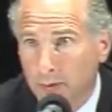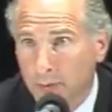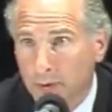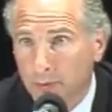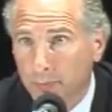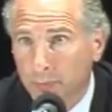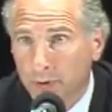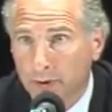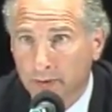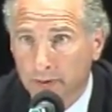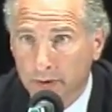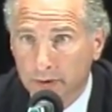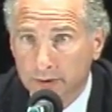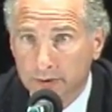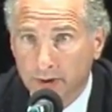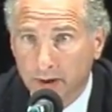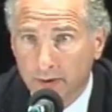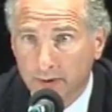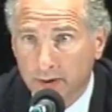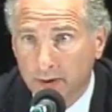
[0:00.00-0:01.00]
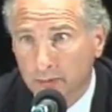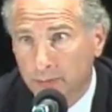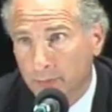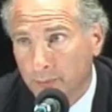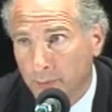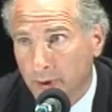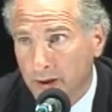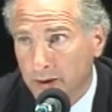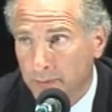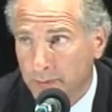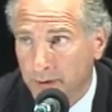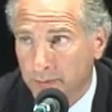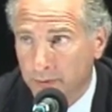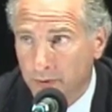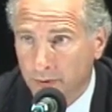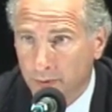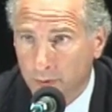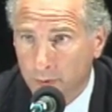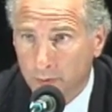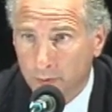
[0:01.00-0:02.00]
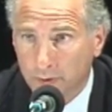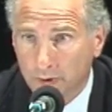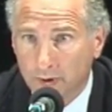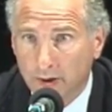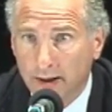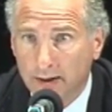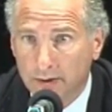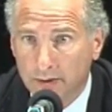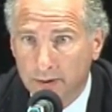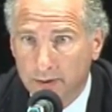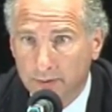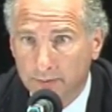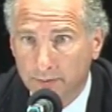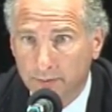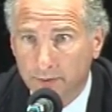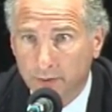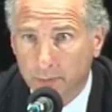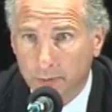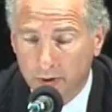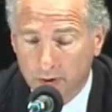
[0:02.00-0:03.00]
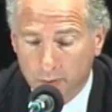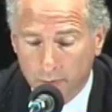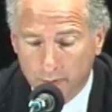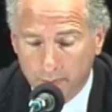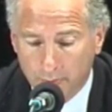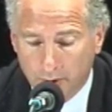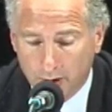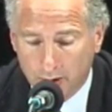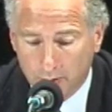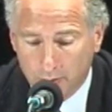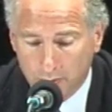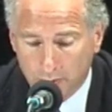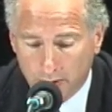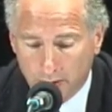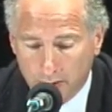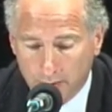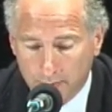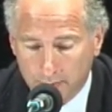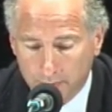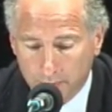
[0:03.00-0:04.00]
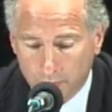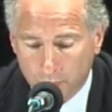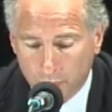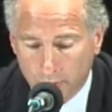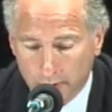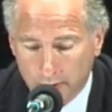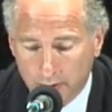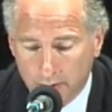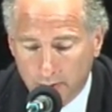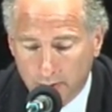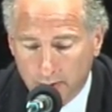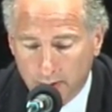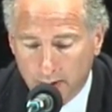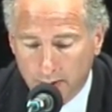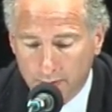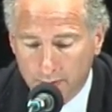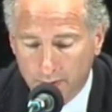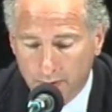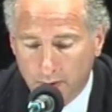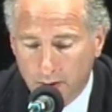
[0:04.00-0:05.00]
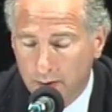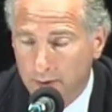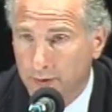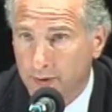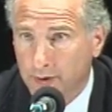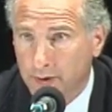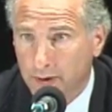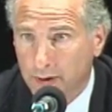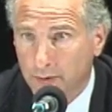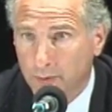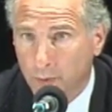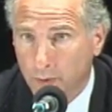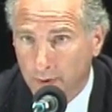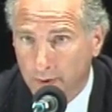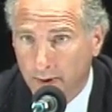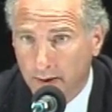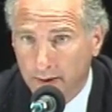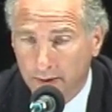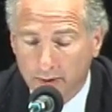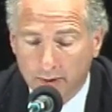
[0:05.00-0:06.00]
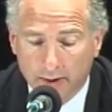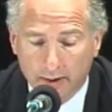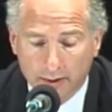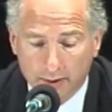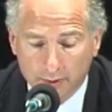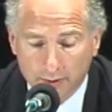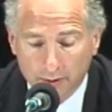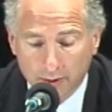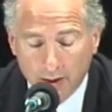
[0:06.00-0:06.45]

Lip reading: real privilege. I think many people in the room are likely familiar with Paul, working as long as he did with Land O'Lakes.